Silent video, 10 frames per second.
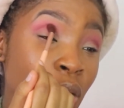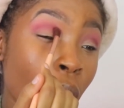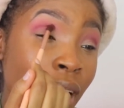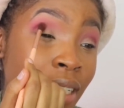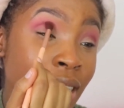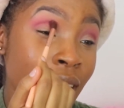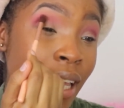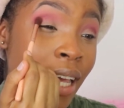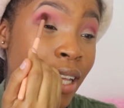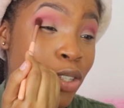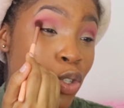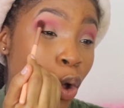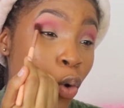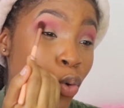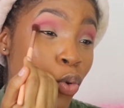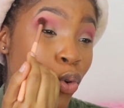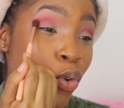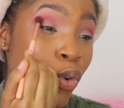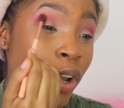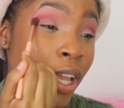quality is
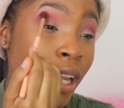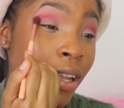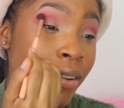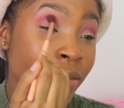really,